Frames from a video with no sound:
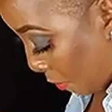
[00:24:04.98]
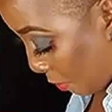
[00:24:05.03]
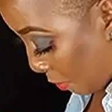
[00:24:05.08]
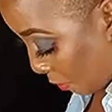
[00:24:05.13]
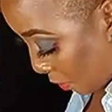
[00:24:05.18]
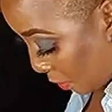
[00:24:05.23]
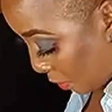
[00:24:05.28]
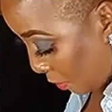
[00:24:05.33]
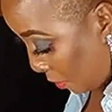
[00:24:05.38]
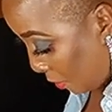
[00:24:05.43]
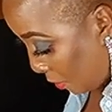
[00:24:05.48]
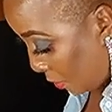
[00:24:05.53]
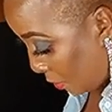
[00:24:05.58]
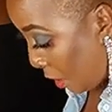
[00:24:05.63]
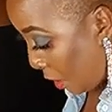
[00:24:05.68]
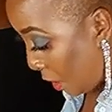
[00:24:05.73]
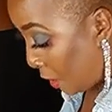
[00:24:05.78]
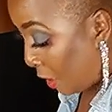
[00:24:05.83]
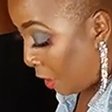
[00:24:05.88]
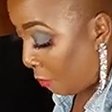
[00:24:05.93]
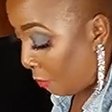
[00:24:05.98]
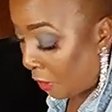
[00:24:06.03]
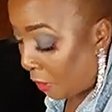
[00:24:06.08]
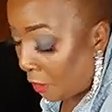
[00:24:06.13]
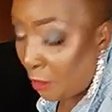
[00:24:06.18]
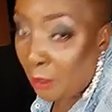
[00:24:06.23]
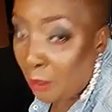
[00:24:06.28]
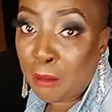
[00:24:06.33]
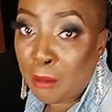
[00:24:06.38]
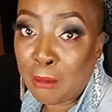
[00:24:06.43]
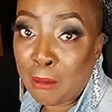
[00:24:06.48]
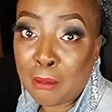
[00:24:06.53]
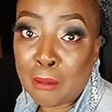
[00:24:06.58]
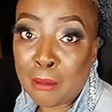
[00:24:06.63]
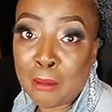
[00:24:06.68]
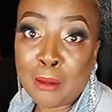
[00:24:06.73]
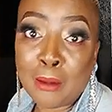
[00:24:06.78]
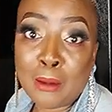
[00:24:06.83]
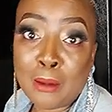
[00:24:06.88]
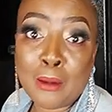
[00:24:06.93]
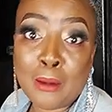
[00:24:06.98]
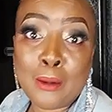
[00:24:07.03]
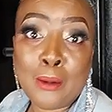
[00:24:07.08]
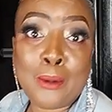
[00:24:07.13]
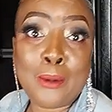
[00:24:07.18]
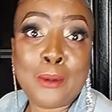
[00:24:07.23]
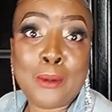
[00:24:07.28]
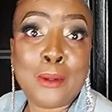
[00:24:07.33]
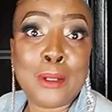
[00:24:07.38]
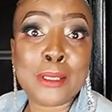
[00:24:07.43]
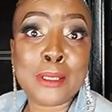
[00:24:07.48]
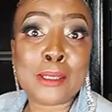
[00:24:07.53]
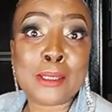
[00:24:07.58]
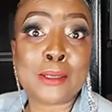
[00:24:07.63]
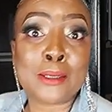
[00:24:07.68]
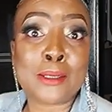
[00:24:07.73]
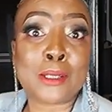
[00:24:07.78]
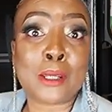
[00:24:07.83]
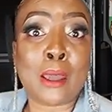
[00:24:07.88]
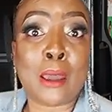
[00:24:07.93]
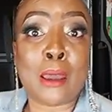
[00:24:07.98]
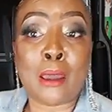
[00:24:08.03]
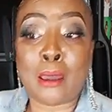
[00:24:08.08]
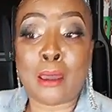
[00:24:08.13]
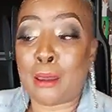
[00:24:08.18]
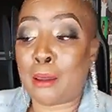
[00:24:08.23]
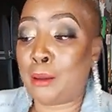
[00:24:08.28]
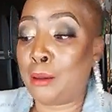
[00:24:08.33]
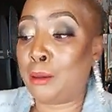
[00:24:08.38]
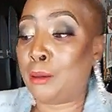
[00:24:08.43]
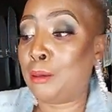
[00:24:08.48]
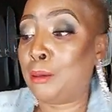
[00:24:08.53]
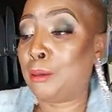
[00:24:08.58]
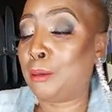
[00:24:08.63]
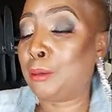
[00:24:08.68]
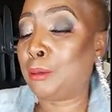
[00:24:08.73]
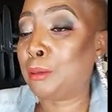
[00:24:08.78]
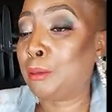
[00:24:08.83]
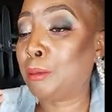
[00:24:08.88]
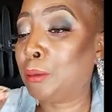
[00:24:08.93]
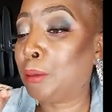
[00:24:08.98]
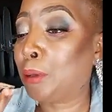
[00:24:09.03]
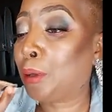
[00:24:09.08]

Yeah, I got my oyster chow. Hold on.